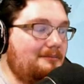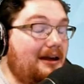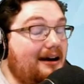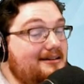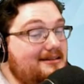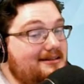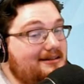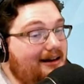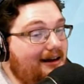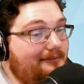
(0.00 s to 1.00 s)
Because,
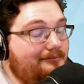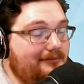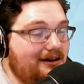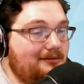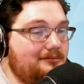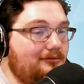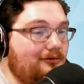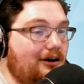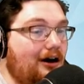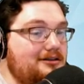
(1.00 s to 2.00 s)
hey, you know,
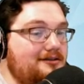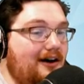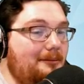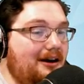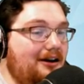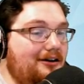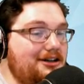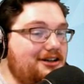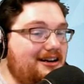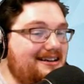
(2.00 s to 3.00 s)
regardless of how big your
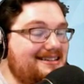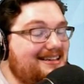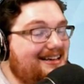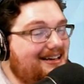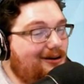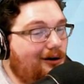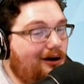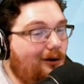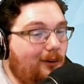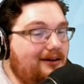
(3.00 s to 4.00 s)
engine is,
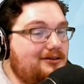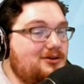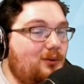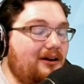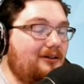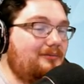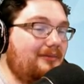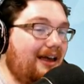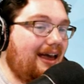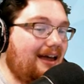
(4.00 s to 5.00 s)
a wheel's a wheel,
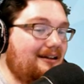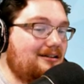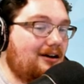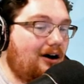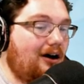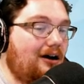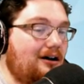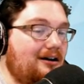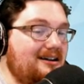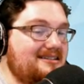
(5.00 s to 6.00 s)
and a
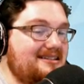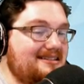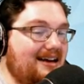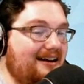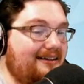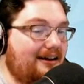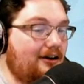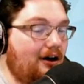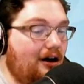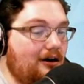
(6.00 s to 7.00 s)
car is designed like
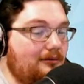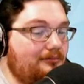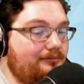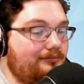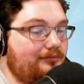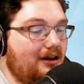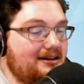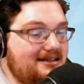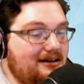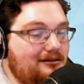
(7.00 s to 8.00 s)
a car.
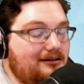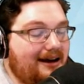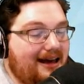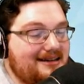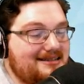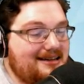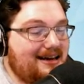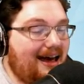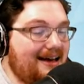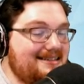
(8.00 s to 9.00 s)
Until, I guess,
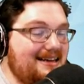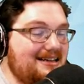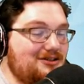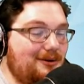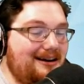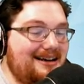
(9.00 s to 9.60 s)
at C E S twenty